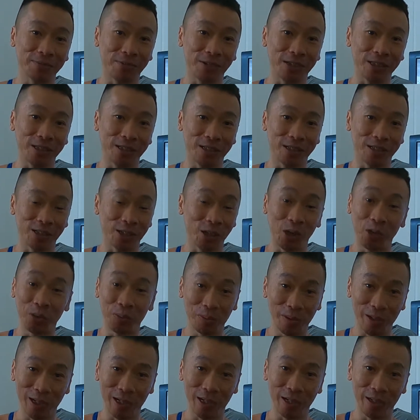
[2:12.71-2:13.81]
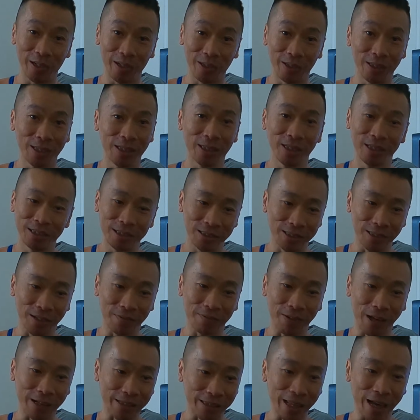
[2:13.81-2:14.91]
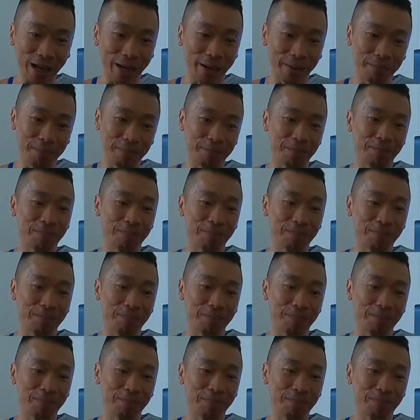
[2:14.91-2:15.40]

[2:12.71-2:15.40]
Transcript: for your GoPro, stuff like that.